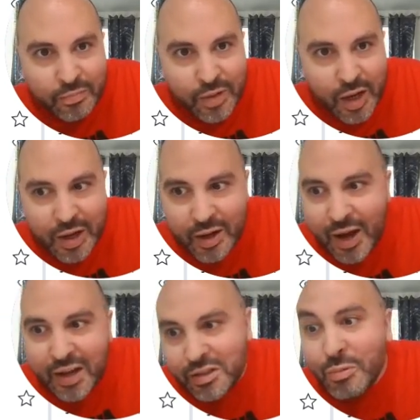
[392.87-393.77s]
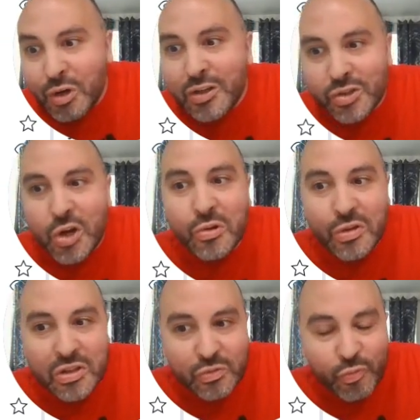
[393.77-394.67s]
Again, I had someone else code
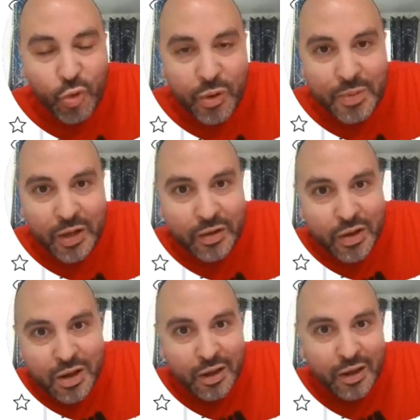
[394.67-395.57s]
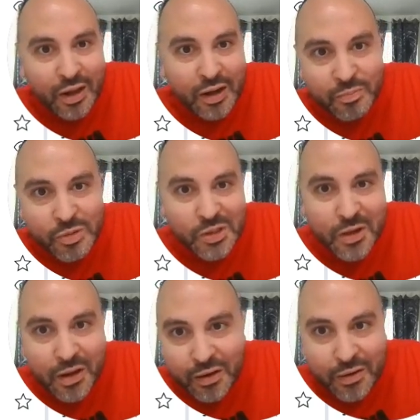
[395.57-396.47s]
this for me, and I'm just
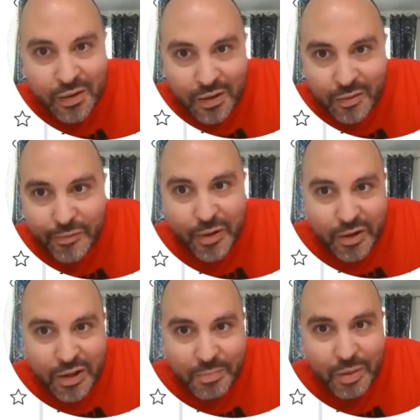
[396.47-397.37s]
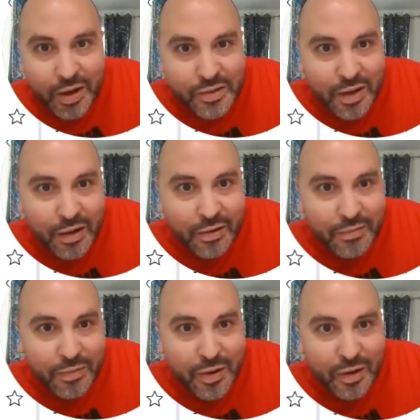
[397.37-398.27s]
kind of filling in the blanks. Kind
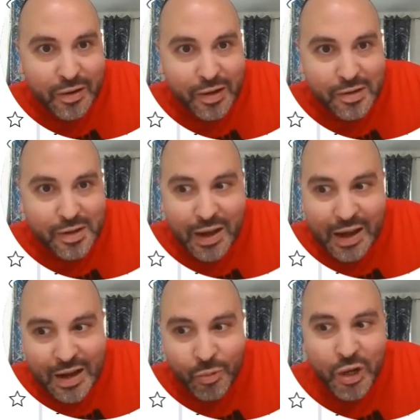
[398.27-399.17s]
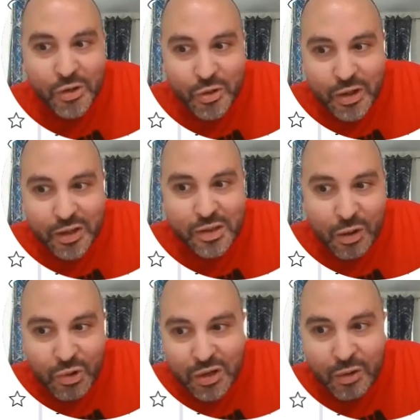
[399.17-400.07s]
of, I say, hey, I want to do this. I
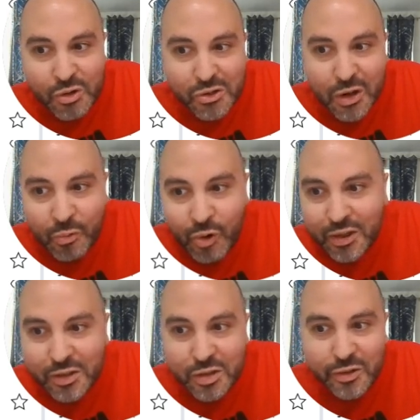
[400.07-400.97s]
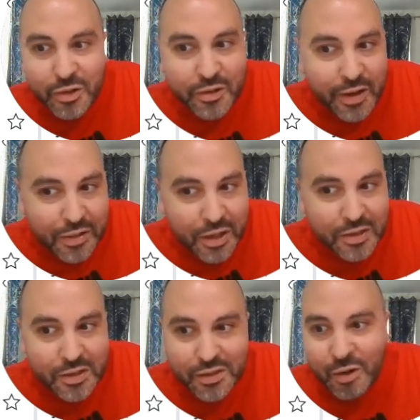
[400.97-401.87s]
want this to look like this.
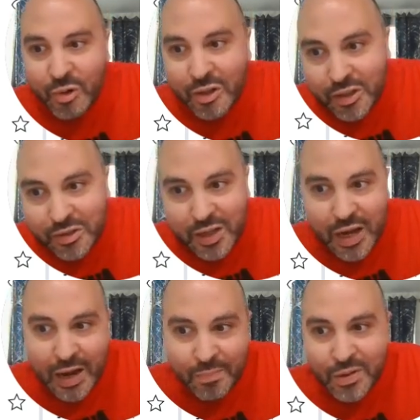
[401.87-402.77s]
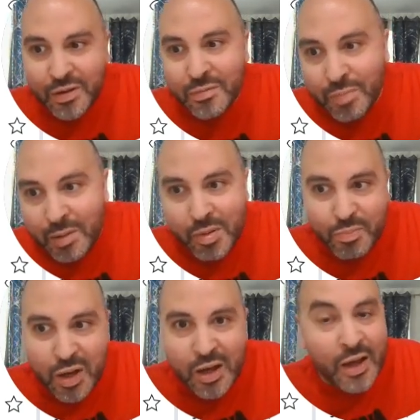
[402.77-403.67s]
I want this to happen. Blah blah
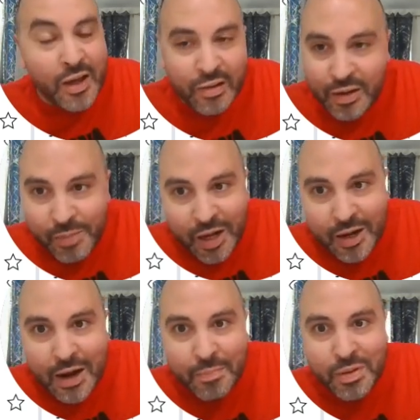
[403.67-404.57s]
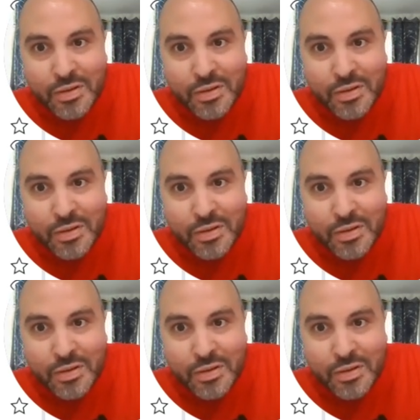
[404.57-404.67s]
blah, and he made it happen.